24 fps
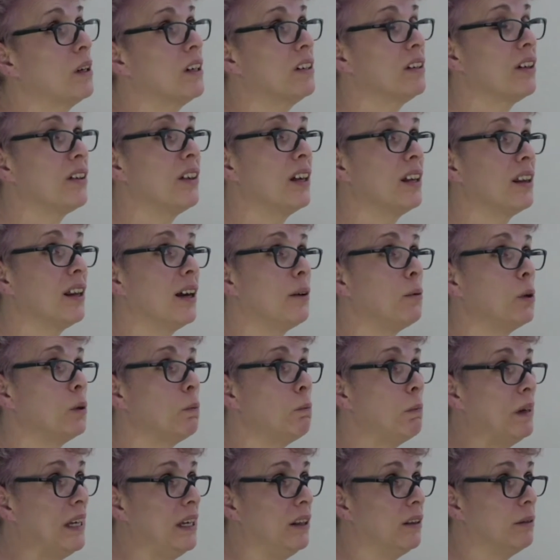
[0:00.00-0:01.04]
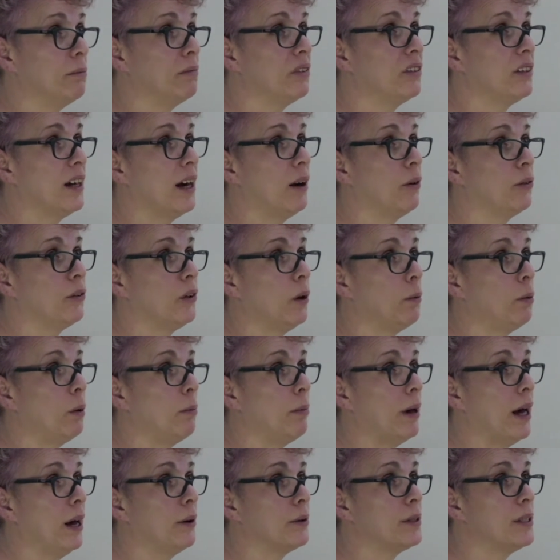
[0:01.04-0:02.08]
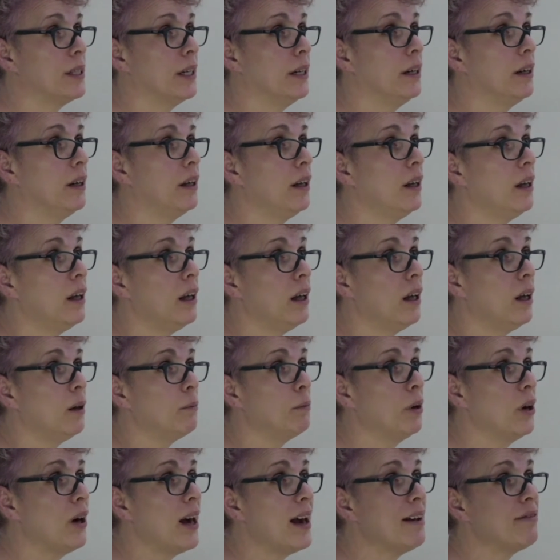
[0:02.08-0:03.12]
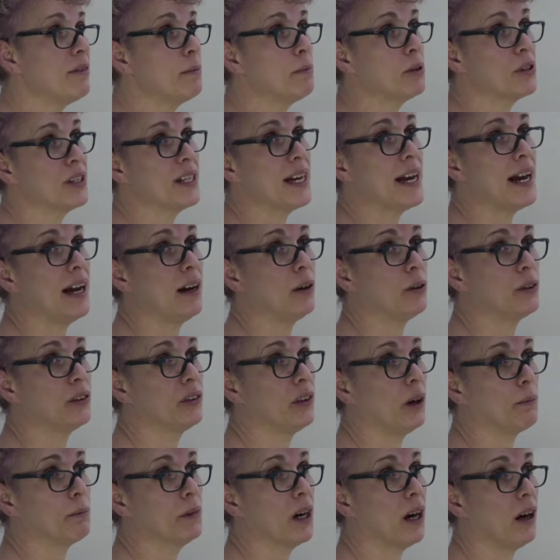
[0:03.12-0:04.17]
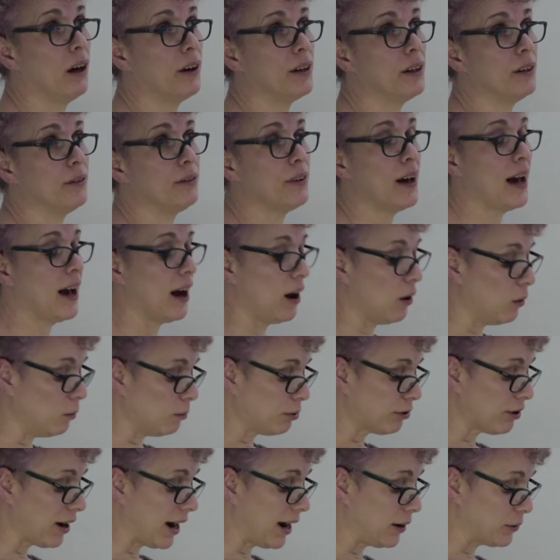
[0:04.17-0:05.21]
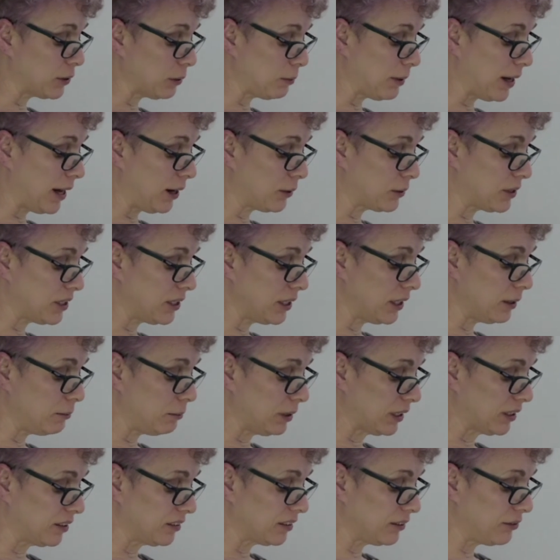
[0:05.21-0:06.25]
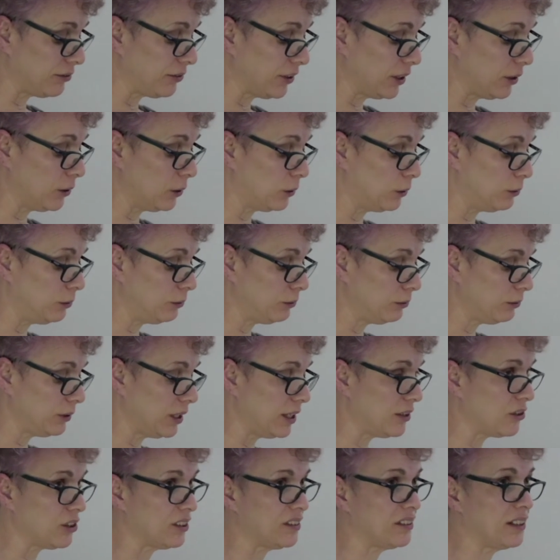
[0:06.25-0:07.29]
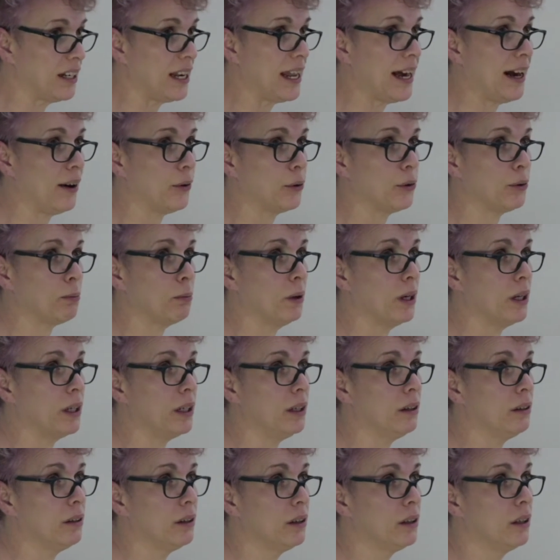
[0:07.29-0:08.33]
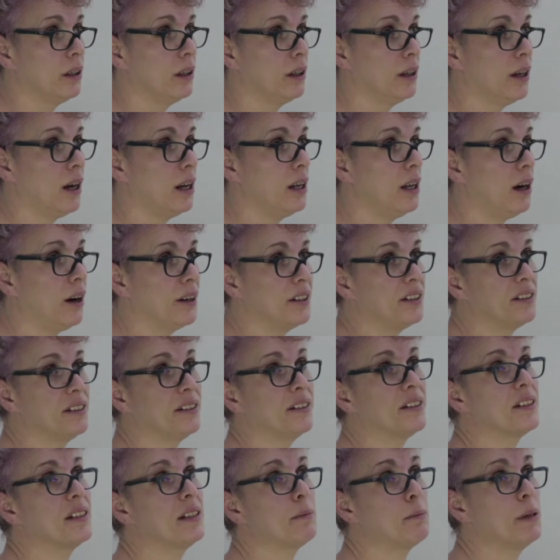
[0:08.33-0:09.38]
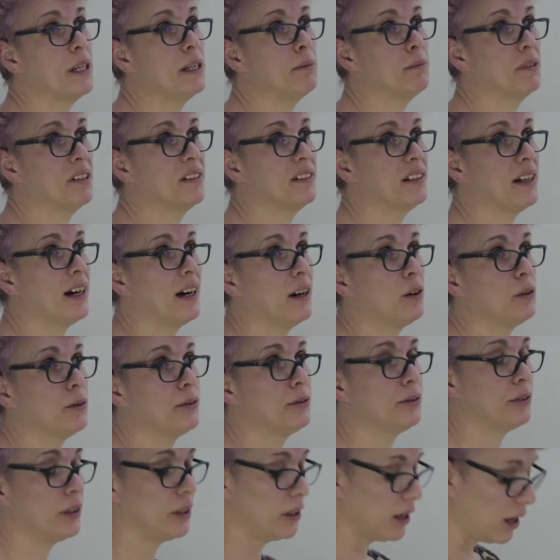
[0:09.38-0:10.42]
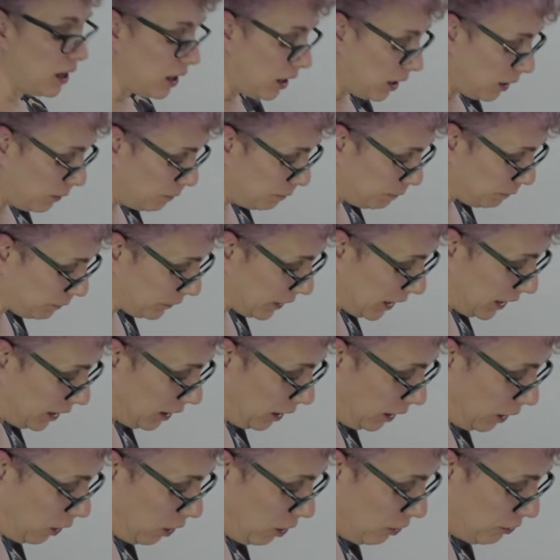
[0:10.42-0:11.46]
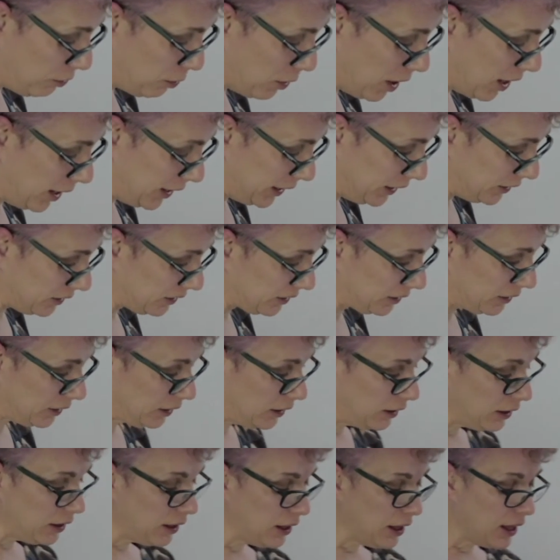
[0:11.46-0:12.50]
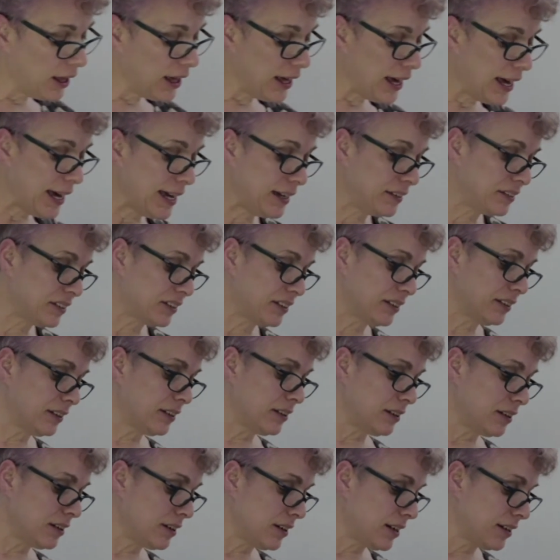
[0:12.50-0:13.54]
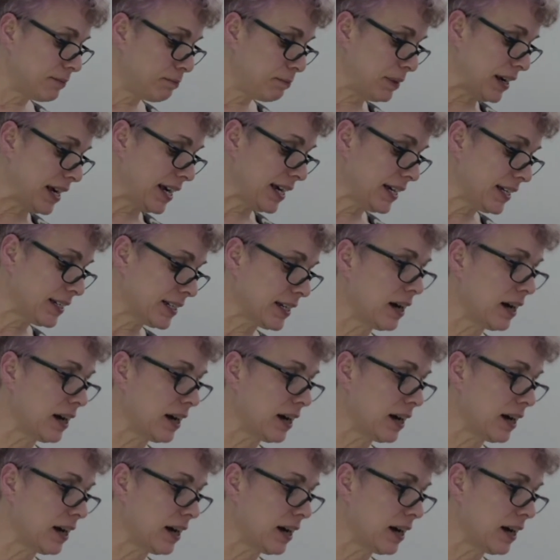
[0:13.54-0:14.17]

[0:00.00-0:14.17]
because I think they would beat themselves up about it. But everybody else, I'm kind of out and proud about it, because I feel it just allows me a license to be myself in a lot of ways. Being